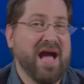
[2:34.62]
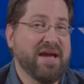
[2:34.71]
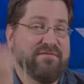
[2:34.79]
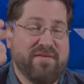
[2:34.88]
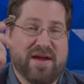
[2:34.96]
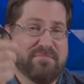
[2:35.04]

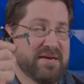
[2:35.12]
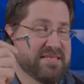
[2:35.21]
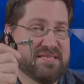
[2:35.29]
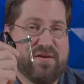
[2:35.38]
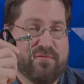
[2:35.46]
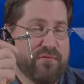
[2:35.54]
I find
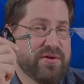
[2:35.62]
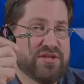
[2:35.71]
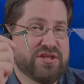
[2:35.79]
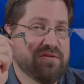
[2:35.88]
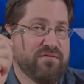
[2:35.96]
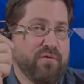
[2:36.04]
myself
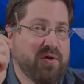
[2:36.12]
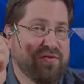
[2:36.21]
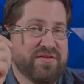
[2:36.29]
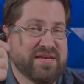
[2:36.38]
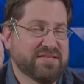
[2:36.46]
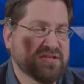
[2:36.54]
reaching for
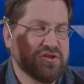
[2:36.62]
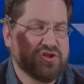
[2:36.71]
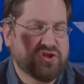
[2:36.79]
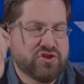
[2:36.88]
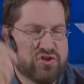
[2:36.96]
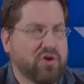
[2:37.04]
this
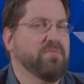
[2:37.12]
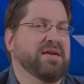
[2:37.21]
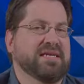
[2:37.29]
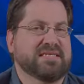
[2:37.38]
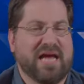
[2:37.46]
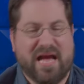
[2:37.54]
so
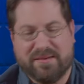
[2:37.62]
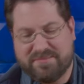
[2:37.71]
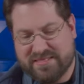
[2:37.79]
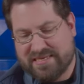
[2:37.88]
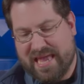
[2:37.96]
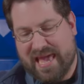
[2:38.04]
many
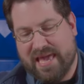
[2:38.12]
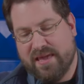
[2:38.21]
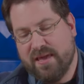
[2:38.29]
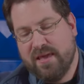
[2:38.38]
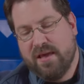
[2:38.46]
times a day.